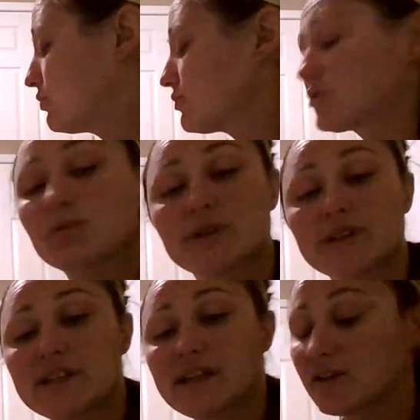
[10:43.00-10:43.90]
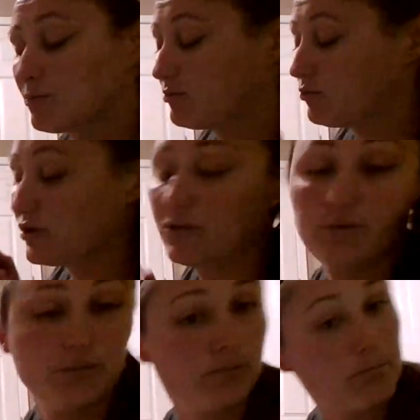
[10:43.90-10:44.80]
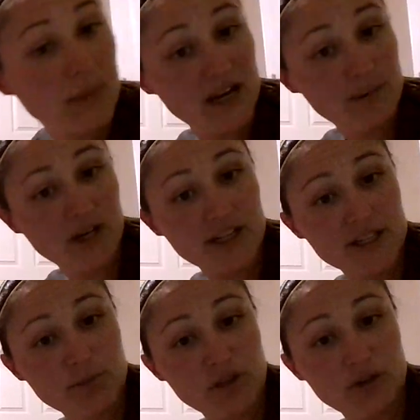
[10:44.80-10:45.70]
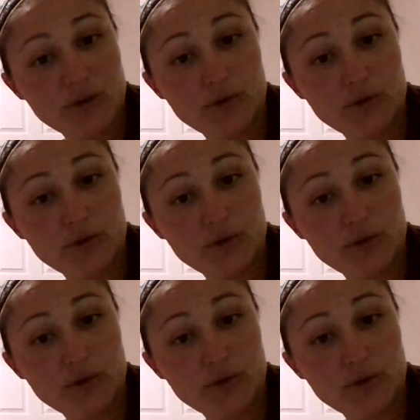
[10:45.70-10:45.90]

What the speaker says: So we're going to take our, well, my body's blue.